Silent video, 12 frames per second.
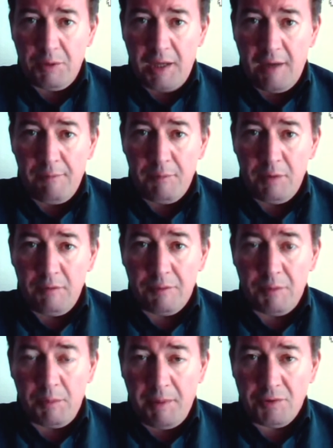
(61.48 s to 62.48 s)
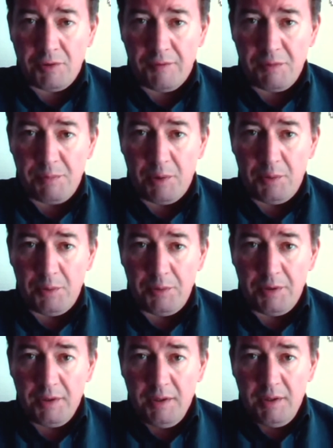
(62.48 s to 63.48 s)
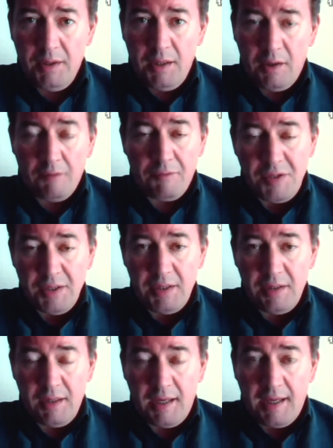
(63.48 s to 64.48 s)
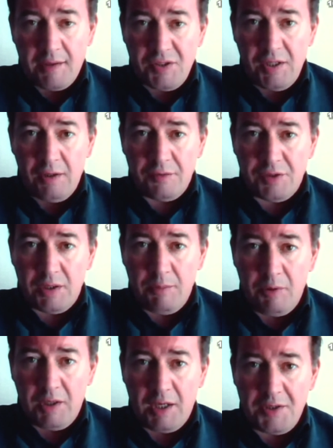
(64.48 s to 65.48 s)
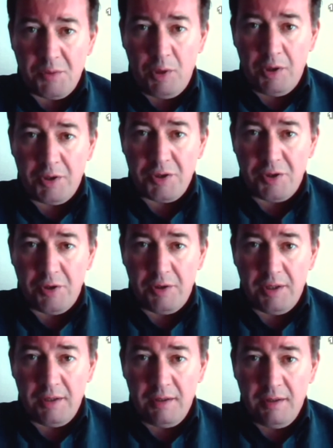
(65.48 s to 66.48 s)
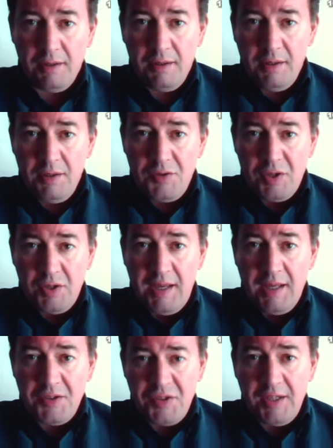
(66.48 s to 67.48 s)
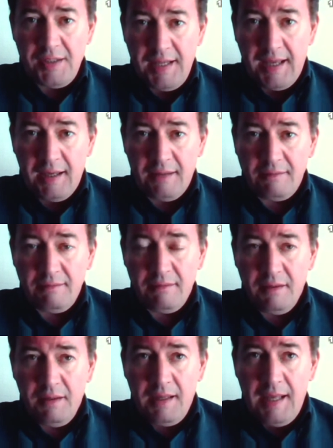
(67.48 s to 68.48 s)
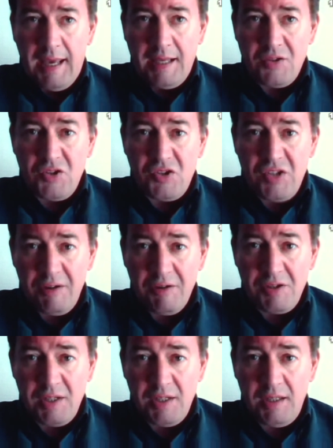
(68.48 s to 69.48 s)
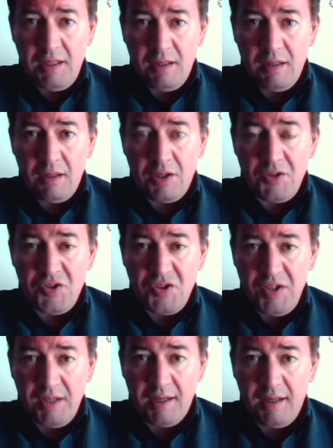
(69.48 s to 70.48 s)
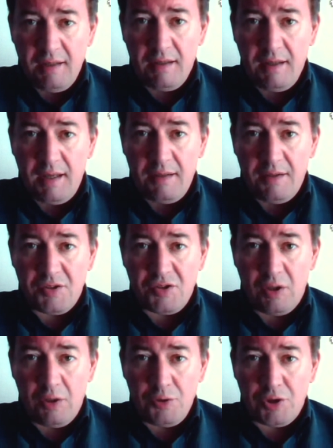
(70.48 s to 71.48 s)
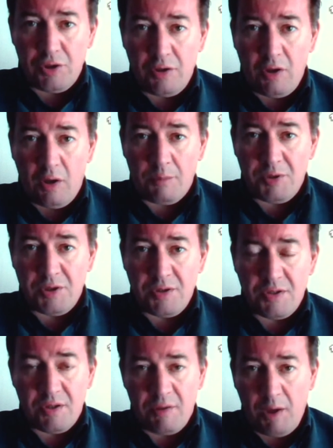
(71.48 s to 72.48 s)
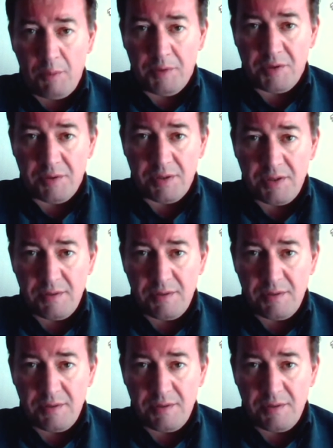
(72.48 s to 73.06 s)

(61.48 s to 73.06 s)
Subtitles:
government, from the Post Office Board, and obviously ourselves, the Communication Workers Union, to now sit down and seriously consider the solution options that are open to us.